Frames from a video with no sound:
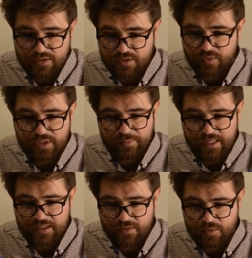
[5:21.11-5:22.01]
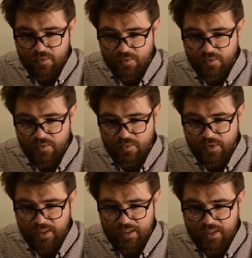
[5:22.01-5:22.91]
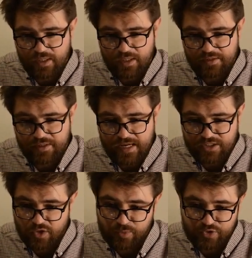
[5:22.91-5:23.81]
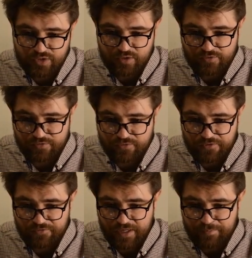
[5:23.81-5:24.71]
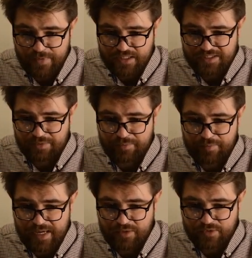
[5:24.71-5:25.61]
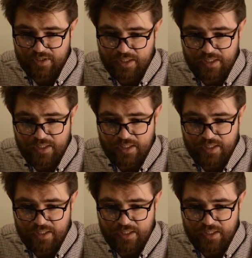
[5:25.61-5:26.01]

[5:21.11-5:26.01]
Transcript: So we're going to make the next option of that maximum amount.